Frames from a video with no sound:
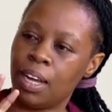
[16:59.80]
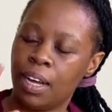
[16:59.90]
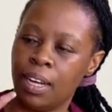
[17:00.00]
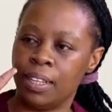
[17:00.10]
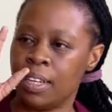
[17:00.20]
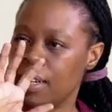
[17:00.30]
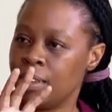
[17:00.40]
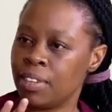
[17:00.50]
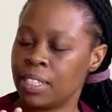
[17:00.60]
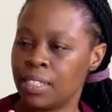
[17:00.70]
the
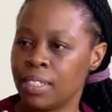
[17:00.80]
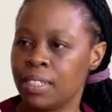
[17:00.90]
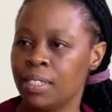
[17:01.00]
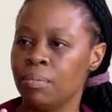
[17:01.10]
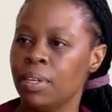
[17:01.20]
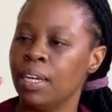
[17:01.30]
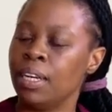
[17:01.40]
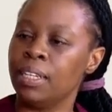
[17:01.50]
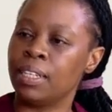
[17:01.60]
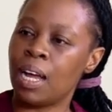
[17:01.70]
nervous system,
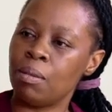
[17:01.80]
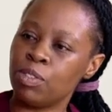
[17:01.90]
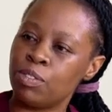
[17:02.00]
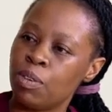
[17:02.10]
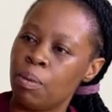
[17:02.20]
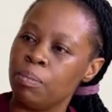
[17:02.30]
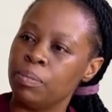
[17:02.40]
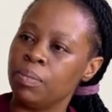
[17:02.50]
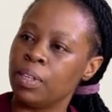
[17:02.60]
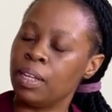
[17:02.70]
it comes
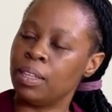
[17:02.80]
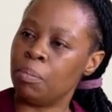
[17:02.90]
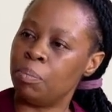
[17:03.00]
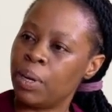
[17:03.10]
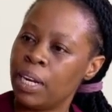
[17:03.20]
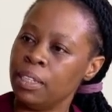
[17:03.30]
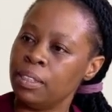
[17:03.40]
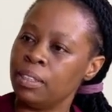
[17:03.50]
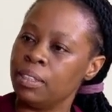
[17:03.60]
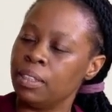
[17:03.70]
from the brain